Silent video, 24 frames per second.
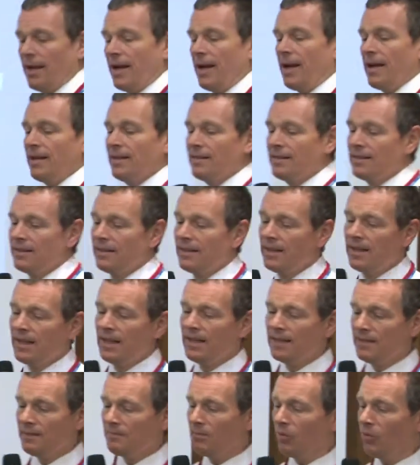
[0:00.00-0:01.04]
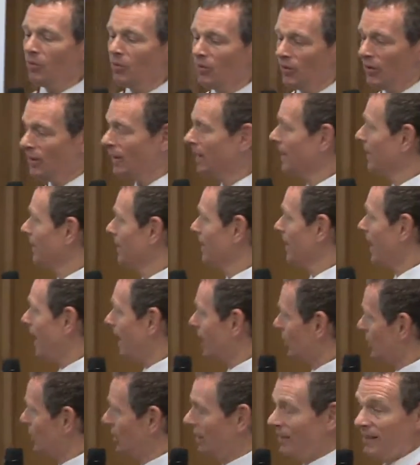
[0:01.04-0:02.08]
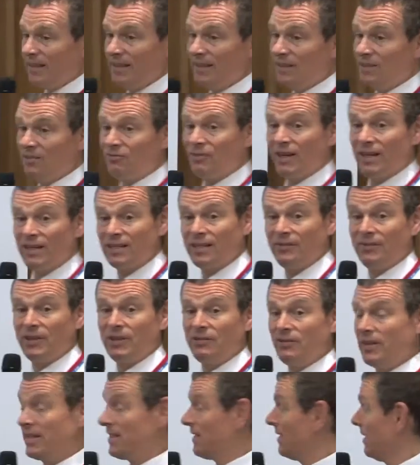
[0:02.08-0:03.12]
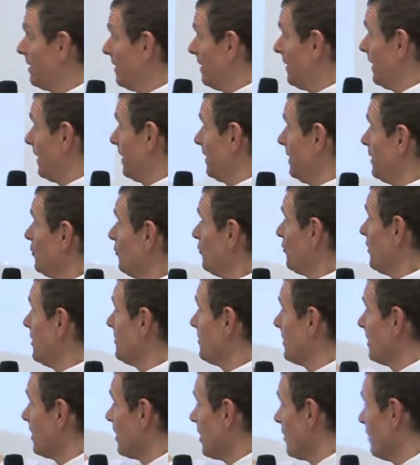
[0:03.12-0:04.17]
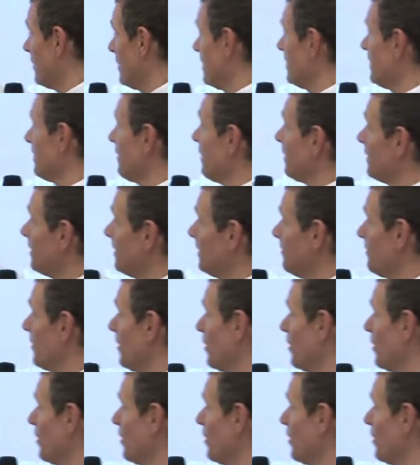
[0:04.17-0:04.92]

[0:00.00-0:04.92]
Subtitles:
And it's important to think that actually this is a relatively recent thing. This treatment only started in